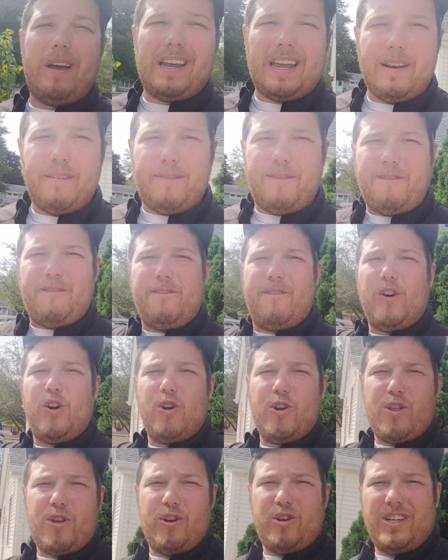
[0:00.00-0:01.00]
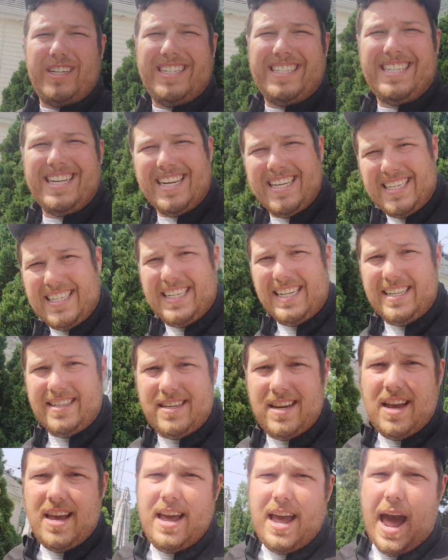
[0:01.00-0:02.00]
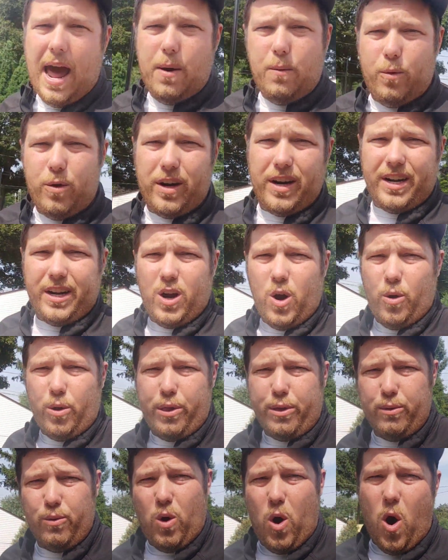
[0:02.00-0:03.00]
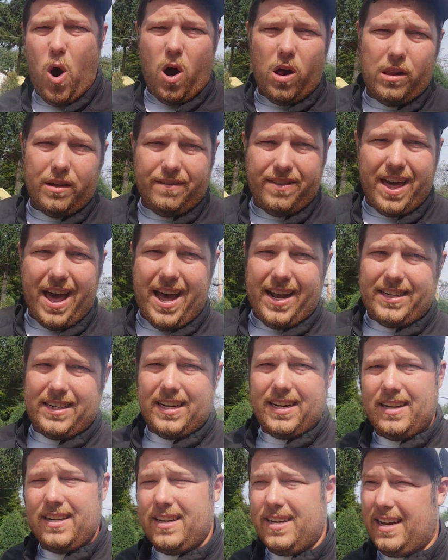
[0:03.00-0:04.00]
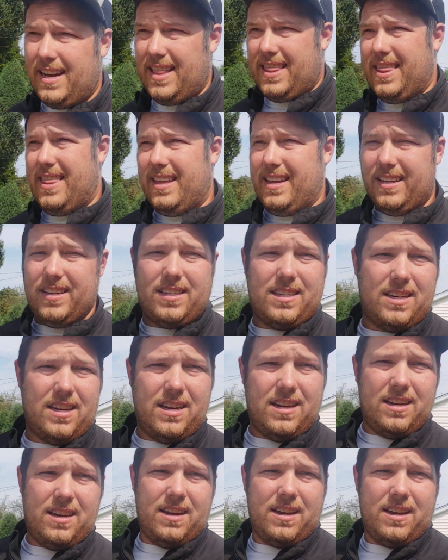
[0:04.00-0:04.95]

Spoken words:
I get further distance? And we're gonna go through all of that in this